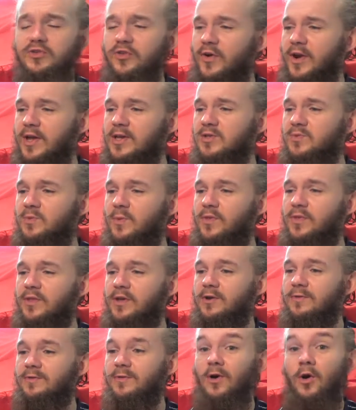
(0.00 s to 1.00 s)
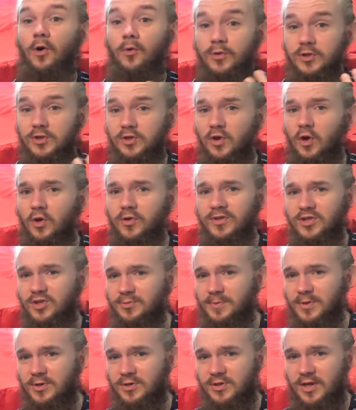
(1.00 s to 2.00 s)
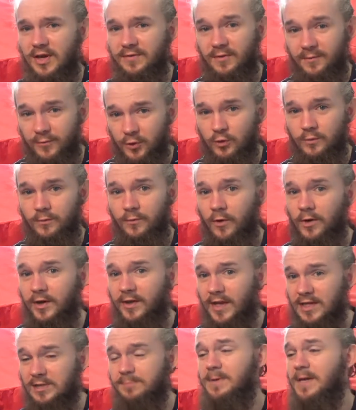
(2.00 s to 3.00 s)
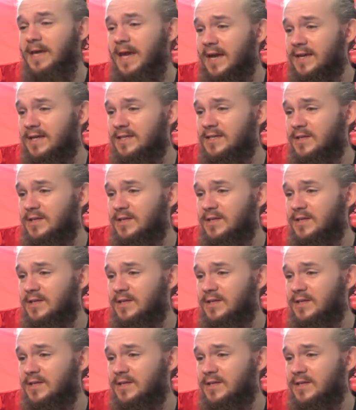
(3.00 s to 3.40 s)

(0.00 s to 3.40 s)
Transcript: There is one there for all the Scottish beers that I've reviewed for you. That's being added